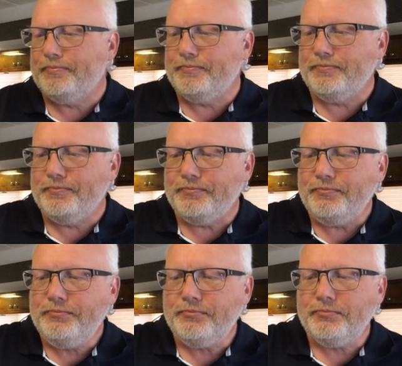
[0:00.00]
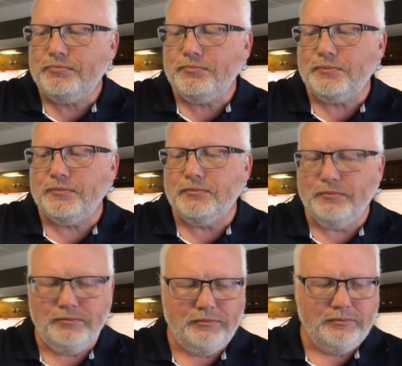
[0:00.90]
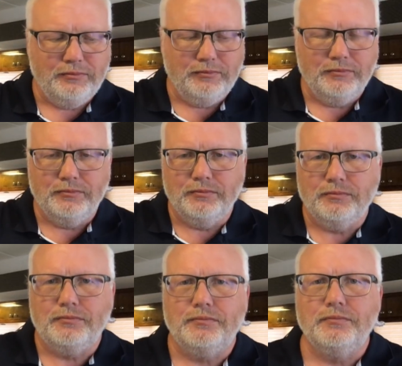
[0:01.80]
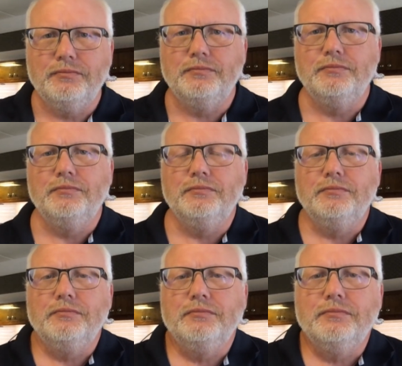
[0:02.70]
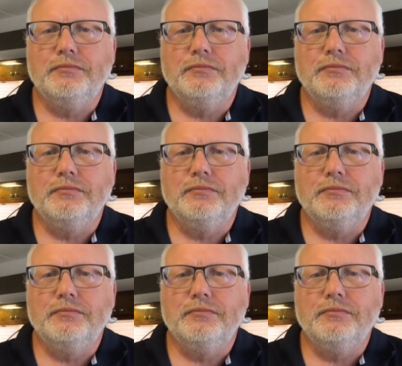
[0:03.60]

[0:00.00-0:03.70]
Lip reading: This person isn't speaking.